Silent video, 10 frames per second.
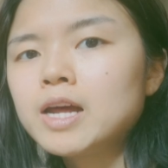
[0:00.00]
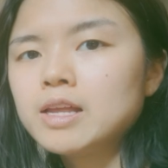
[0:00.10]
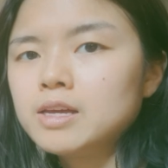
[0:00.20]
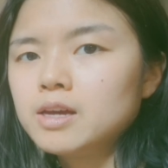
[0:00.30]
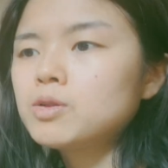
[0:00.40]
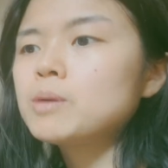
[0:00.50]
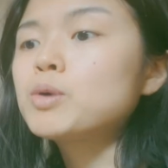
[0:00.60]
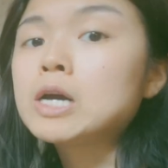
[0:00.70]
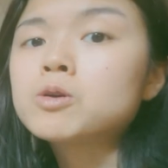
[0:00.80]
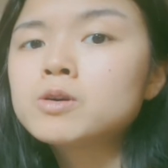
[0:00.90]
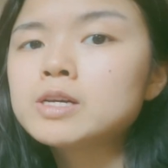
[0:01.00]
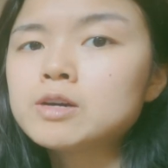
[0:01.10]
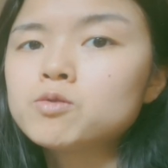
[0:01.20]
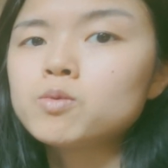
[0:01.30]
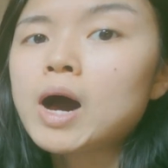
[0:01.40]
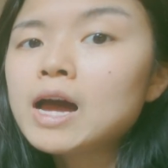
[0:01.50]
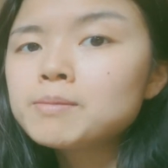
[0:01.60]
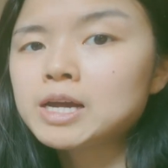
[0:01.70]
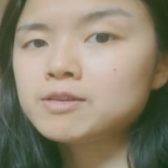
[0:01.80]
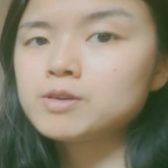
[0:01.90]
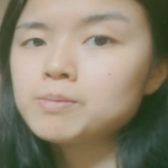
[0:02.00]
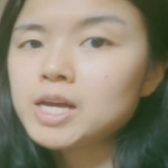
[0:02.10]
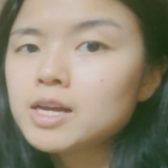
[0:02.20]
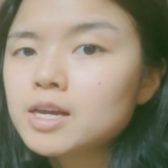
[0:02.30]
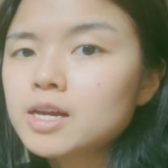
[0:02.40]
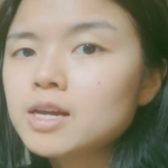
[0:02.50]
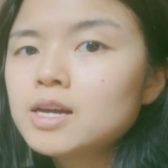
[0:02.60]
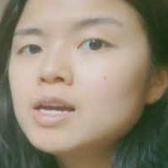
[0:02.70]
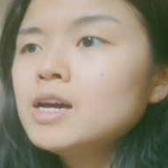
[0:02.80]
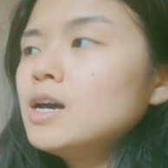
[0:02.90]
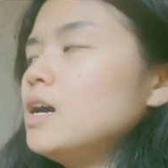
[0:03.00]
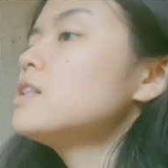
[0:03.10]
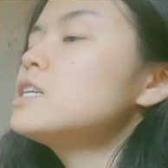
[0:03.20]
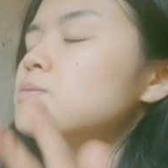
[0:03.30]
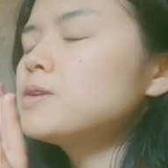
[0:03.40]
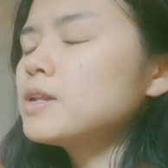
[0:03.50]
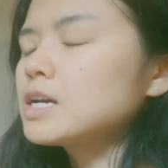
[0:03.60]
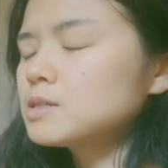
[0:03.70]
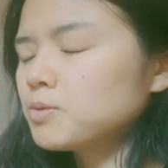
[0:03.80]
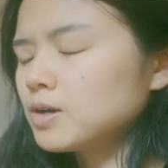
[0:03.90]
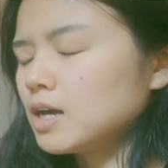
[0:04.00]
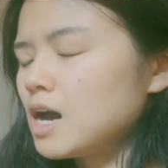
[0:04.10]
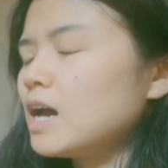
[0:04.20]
that, that priority of why am I even making, kind of leads me to the next point.